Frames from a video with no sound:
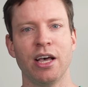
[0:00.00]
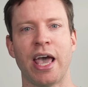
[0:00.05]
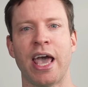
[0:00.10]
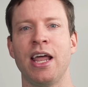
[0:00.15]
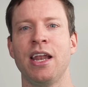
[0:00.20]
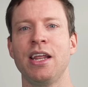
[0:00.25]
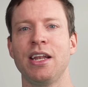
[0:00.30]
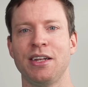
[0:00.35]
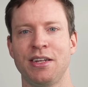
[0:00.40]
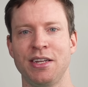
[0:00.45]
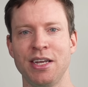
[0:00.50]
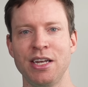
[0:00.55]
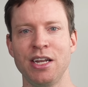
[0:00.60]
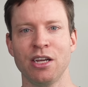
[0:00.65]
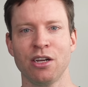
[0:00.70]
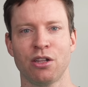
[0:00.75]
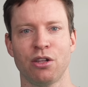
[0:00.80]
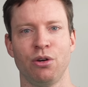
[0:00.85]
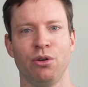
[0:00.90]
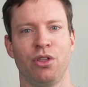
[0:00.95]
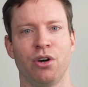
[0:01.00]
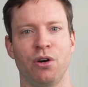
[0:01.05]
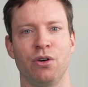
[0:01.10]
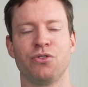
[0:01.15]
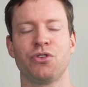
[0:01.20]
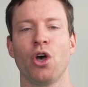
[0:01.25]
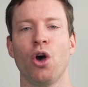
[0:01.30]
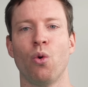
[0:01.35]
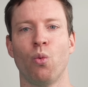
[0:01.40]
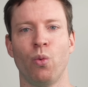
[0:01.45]
And it did include
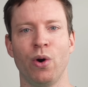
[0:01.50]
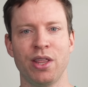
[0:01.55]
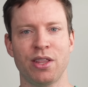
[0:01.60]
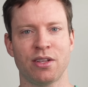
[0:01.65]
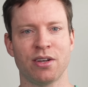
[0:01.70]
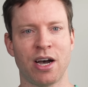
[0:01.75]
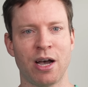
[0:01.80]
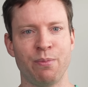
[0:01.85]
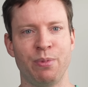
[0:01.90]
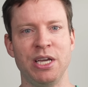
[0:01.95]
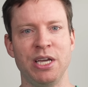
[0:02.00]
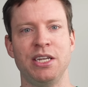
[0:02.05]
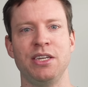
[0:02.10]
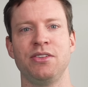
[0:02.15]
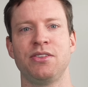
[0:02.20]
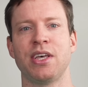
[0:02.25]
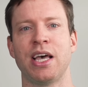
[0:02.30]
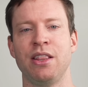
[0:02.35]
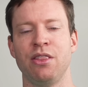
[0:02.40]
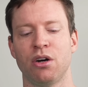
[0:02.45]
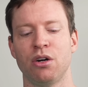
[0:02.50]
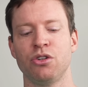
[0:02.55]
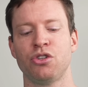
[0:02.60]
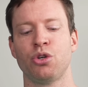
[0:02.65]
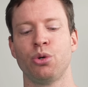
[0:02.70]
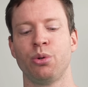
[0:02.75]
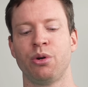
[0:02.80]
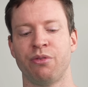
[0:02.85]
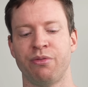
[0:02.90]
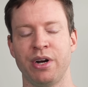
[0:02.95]
those with diabetes and those
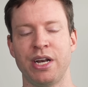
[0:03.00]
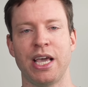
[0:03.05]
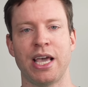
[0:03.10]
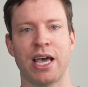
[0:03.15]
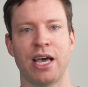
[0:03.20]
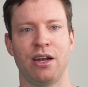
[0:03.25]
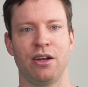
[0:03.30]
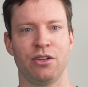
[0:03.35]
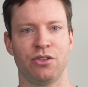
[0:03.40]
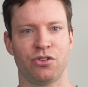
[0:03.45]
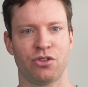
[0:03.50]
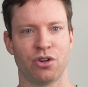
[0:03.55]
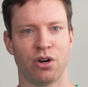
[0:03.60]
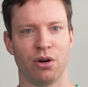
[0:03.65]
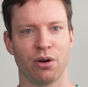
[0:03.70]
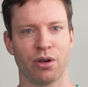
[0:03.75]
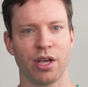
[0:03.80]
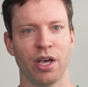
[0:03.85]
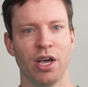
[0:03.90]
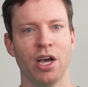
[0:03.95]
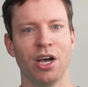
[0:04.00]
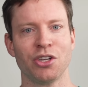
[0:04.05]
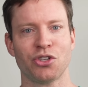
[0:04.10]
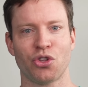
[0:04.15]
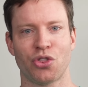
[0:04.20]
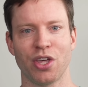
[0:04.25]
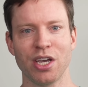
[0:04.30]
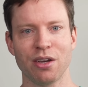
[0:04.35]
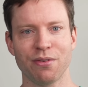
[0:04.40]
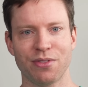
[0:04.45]
who had already had a stroke. So
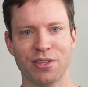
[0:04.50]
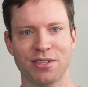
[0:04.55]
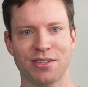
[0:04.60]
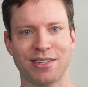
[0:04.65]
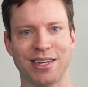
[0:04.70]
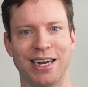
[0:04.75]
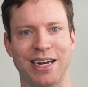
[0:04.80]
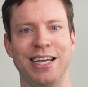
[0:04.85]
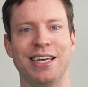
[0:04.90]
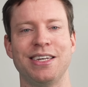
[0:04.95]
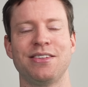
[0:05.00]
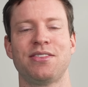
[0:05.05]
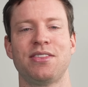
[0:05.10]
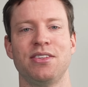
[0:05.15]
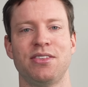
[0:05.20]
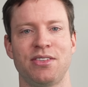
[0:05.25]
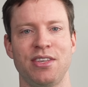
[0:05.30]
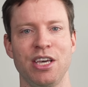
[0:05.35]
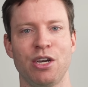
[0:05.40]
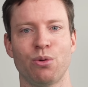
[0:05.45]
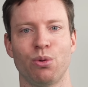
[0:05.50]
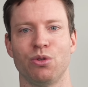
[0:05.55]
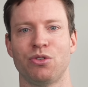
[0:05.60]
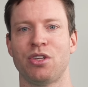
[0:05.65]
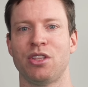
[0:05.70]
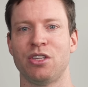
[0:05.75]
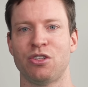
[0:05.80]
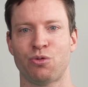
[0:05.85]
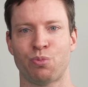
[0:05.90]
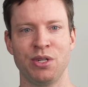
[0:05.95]
think of this study as the sequel to
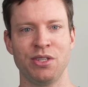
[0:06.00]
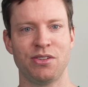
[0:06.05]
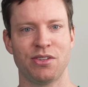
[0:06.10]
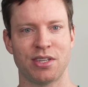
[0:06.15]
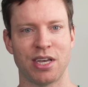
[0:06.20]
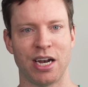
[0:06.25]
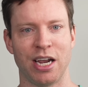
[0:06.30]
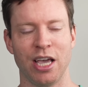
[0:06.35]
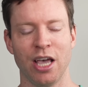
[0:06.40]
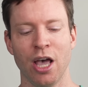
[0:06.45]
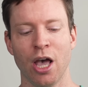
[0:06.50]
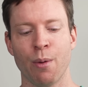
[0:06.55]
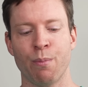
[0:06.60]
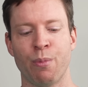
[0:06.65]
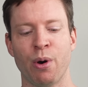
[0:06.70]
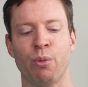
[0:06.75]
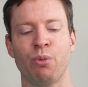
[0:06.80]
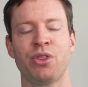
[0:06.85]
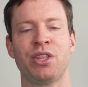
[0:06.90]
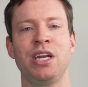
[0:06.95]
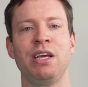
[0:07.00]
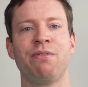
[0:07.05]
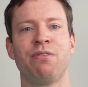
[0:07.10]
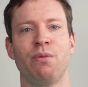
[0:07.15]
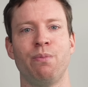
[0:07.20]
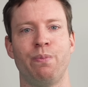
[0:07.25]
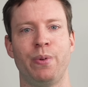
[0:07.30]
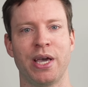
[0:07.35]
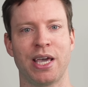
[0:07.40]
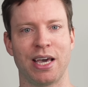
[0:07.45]
the SPRINT study, but with an
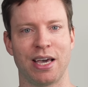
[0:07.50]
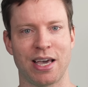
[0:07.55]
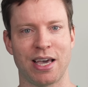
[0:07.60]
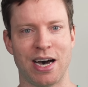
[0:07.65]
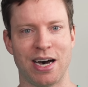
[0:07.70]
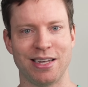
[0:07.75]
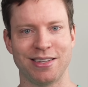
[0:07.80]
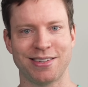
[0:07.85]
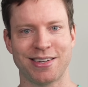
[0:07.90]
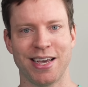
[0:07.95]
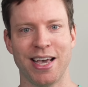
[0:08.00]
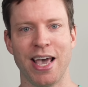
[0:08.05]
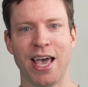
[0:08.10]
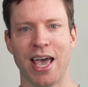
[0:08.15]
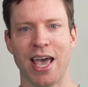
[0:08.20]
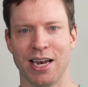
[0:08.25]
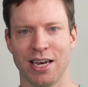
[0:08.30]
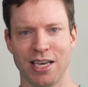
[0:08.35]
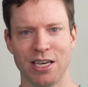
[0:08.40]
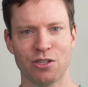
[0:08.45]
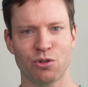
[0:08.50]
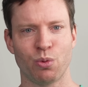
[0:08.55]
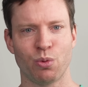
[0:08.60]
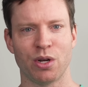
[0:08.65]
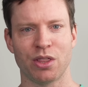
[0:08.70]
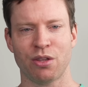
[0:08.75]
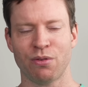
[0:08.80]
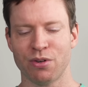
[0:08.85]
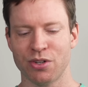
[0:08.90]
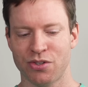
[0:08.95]
even bigger cast. And guess
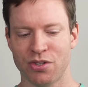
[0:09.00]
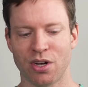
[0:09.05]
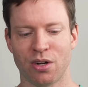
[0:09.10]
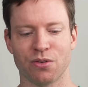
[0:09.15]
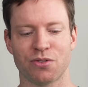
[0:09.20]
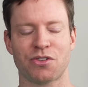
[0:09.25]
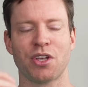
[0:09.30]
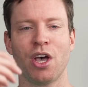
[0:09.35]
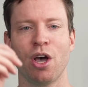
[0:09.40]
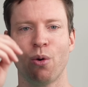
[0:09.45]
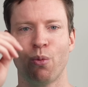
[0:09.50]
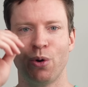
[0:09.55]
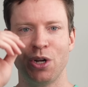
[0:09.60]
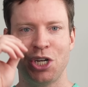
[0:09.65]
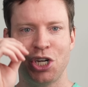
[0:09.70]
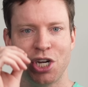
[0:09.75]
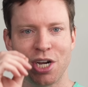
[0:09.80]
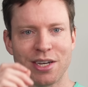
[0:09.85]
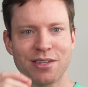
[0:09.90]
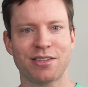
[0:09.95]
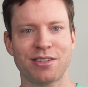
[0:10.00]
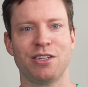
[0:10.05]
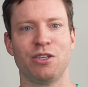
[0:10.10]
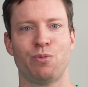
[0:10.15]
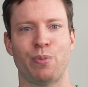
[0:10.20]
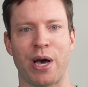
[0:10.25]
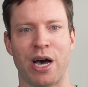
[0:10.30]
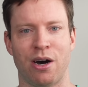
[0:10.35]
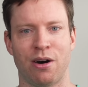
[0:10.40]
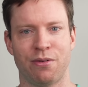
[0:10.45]
what? The results were just as
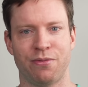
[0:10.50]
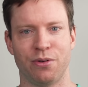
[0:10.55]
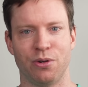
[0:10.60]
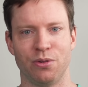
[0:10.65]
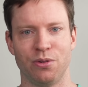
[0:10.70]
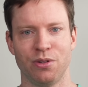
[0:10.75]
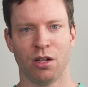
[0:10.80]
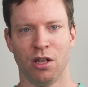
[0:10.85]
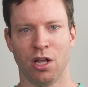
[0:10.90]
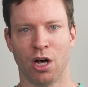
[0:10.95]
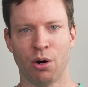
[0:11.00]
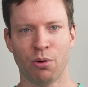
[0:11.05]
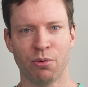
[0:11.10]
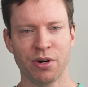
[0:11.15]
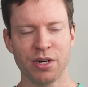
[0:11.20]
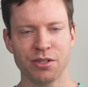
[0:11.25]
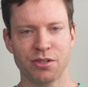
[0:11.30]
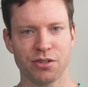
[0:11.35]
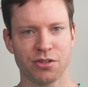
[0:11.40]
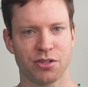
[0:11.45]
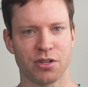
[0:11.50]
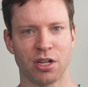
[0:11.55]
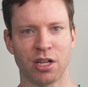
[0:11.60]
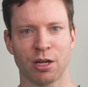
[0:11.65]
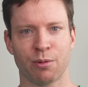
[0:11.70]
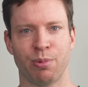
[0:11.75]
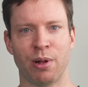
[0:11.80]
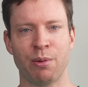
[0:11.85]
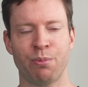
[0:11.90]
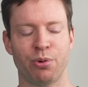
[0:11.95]
powerful. Lowering
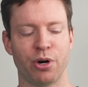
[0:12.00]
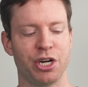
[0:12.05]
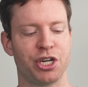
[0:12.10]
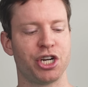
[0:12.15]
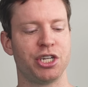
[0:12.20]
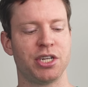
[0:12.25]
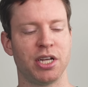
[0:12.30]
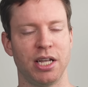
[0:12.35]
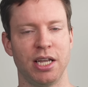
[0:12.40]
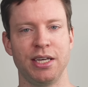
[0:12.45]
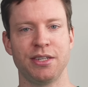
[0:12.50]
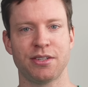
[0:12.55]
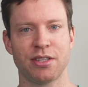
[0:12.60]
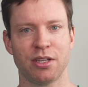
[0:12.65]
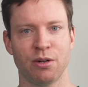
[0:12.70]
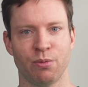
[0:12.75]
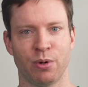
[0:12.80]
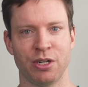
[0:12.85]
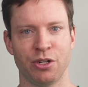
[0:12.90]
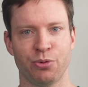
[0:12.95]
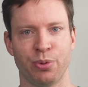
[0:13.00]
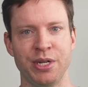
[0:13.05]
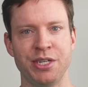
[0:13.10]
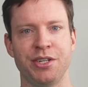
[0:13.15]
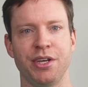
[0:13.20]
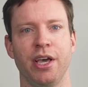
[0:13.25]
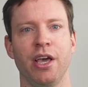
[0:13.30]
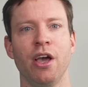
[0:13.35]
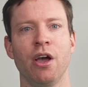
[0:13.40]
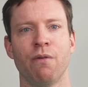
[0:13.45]
systolic blood pressure to less than
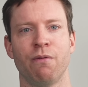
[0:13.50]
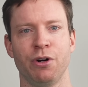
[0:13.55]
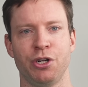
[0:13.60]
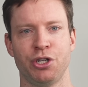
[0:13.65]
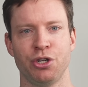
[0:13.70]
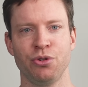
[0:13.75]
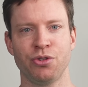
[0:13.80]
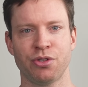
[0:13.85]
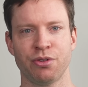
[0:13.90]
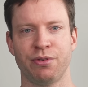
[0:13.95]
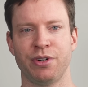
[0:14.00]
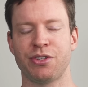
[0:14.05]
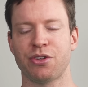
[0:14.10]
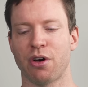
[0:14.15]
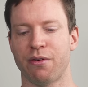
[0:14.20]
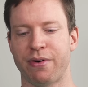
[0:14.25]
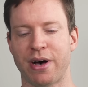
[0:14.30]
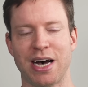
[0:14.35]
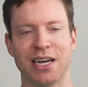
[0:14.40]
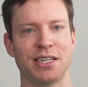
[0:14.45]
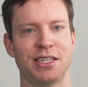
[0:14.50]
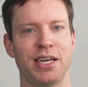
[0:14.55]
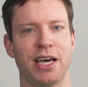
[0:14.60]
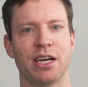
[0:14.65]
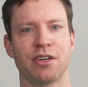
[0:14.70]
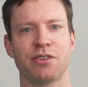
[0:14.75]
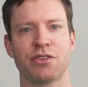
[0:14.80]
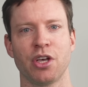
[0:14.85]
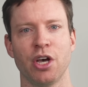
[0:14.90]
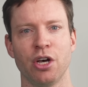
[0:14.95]
120 reduced the risk of heart
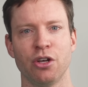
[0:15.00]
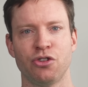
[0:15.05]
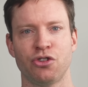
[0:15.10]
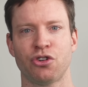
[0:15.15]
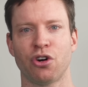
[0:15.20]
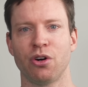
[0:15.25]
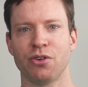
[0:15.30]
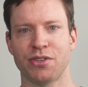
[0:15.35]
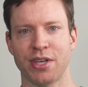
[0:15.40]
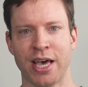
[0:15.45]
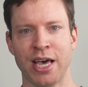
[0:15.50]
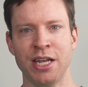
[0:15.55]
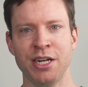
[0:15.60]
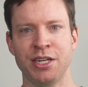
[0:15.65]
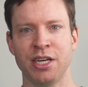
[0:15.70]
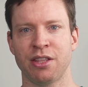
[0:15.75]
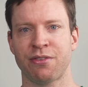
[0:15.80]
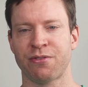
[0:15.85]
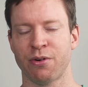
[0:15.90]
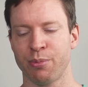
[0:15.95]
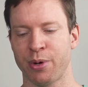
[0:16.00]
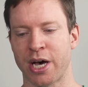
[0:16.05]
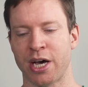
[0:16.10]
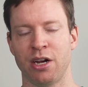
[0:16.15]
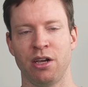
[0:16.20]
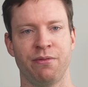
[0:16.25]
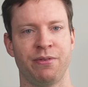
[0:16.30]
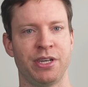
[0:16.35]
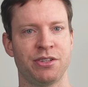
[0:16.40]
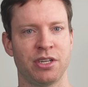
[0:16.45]
attacks, strokes, and death from
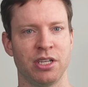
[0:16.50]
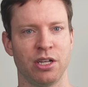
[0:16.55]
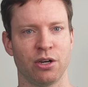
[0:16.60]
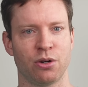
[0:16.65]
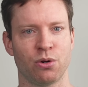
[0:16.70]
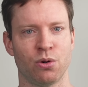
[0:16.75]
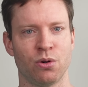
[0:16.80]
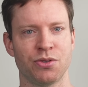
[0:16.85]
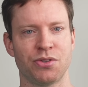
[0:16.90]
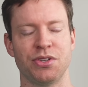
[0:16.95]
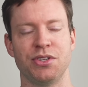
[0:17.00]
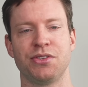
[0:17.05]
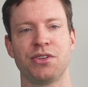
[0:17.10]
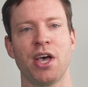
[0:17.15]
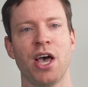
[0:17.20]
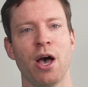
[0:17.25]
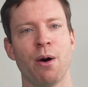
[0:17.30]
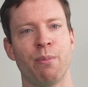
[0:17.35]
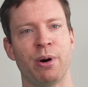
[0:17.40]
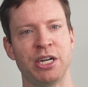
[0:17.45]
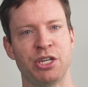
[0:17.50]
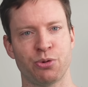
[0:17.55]
cardiovascular causes by